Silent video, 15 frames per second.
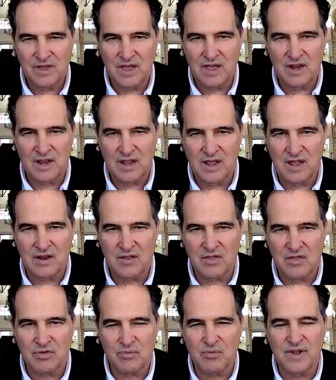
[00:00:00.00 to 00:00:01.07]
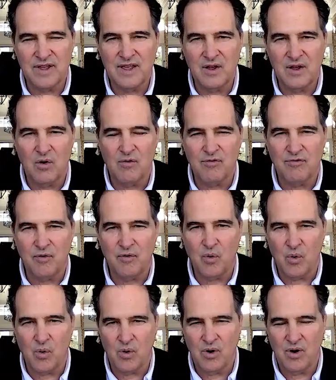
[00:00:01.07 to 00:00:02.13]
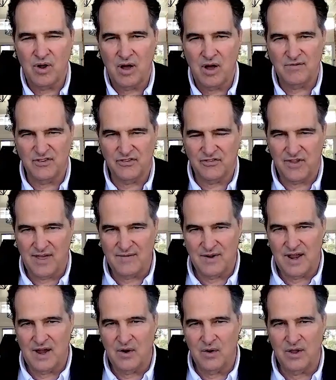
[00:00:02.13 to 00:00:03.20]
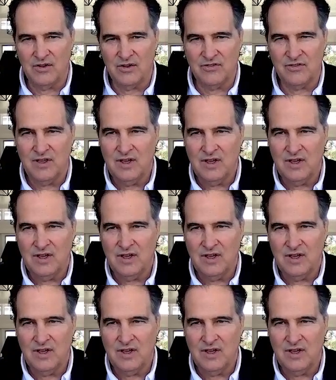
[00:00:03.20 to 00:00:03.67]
in, in three or four of the seven areas,